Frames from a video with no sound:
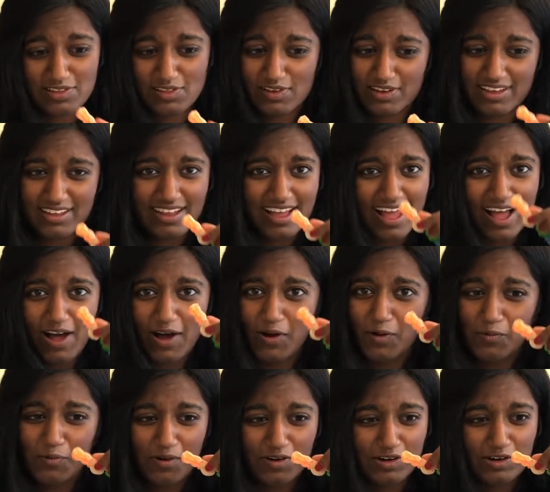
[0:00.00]
Look at
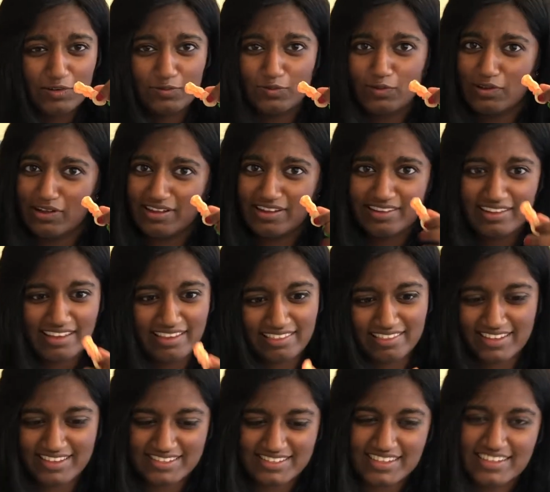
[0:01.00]
how wonderful and clean
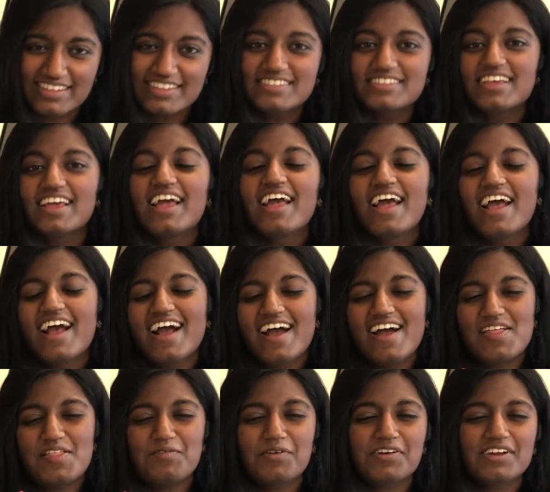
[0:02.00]
this is.
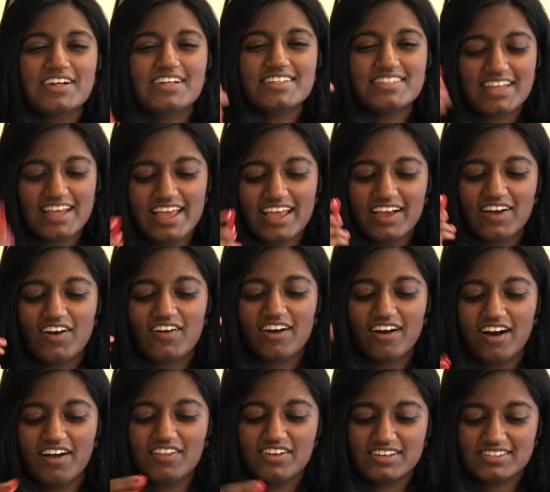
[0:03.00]
And then we're gonna take our
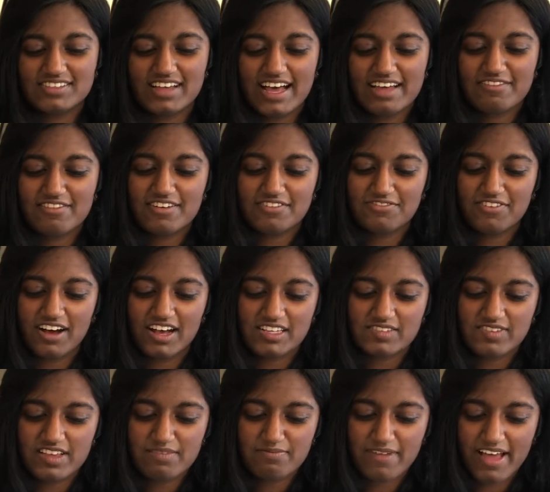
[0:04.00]
other side of our
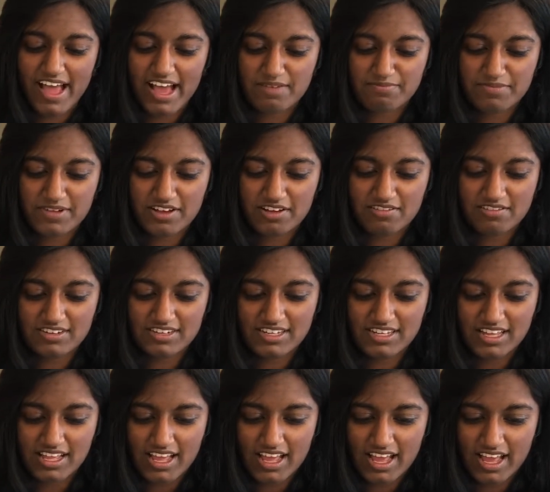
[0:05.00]
phosphate backbone
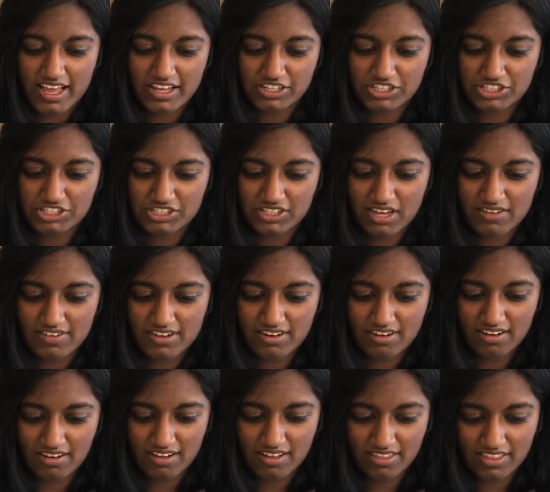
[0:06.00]
and shove
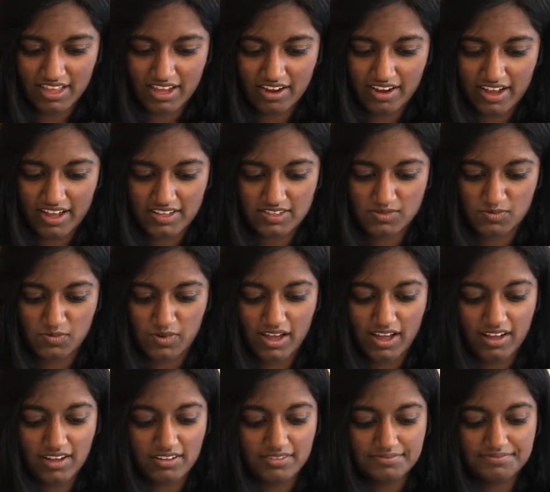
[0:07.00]
it on there as
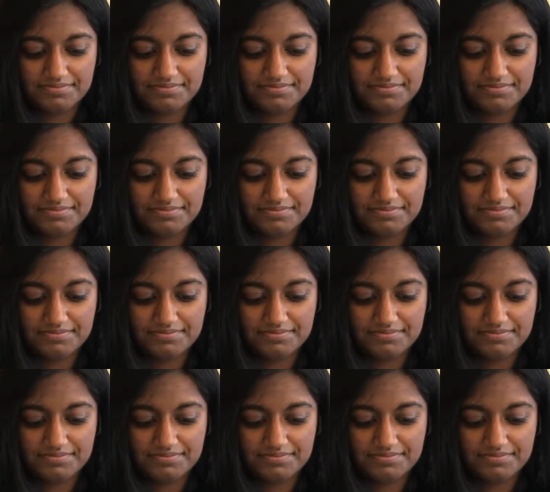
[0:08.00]
well.